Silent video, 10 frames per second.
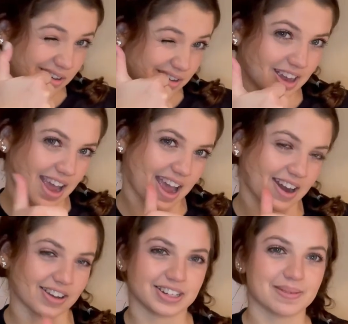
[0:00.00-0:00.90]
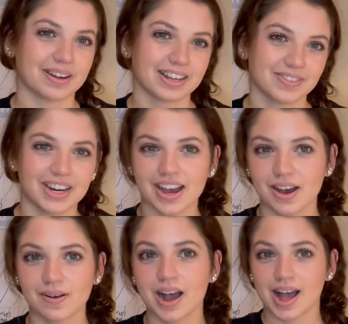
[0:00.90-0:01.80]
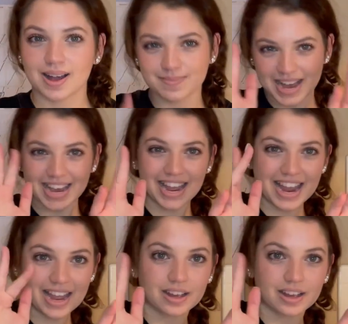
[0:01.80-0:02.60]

And I'll see you in my next video. Bye!